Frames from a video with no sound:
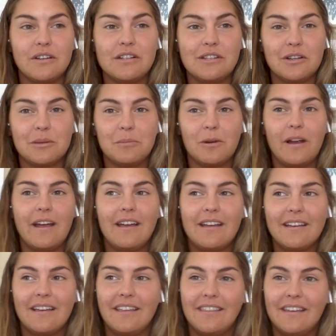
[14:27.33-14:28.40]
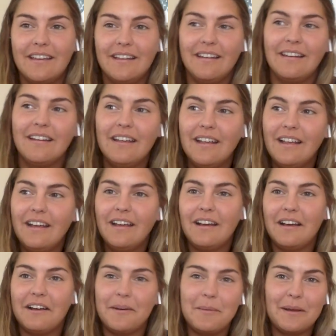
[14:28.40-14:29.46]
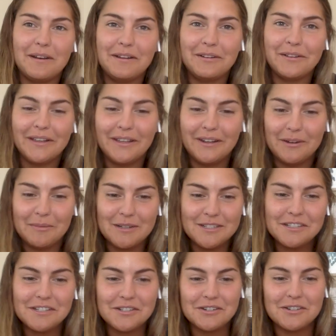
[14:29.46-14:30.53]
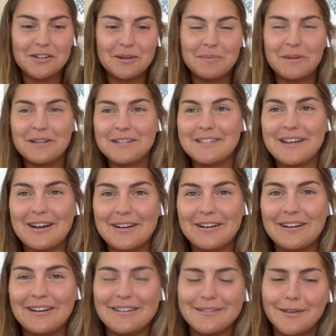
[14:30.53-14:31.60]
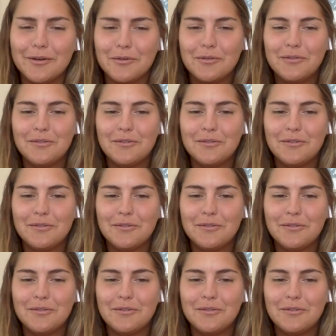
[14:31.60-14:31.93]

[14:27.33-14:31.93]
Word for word: So I took a break, and then uh, about a year later, my sister started playing soccer, and I was like,